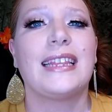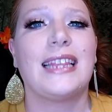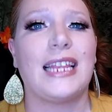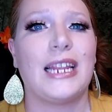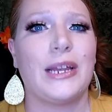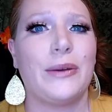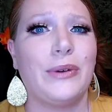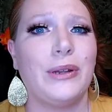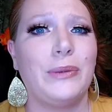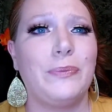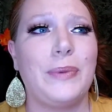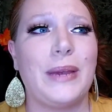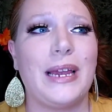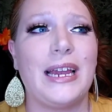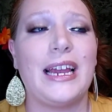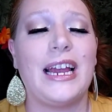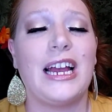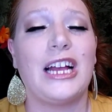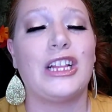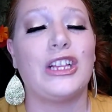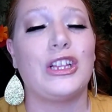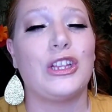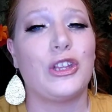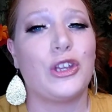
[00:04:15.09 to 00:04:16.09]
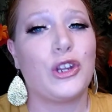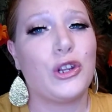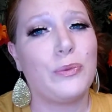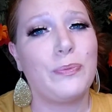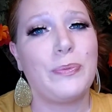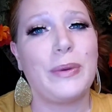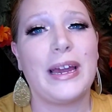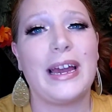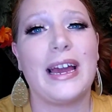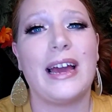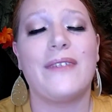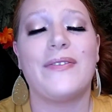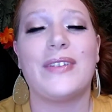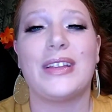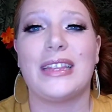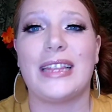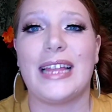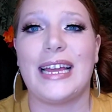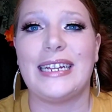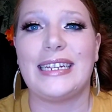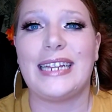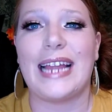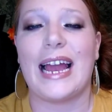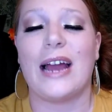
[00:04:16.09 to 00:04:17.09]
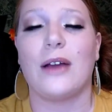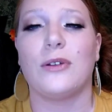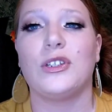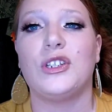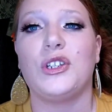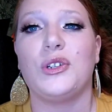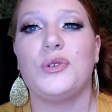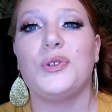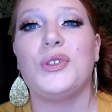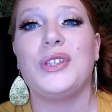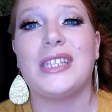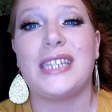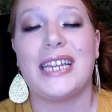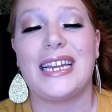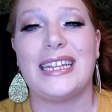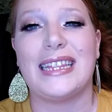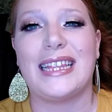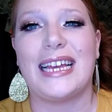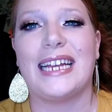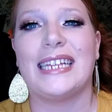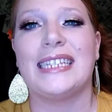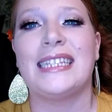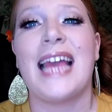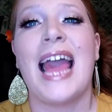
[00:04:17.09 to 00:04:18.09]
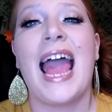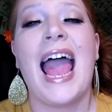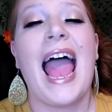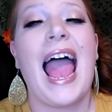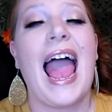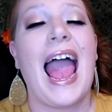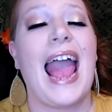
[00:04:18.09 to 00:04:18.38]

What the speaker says: then it would be a little bit of a letdown to see this.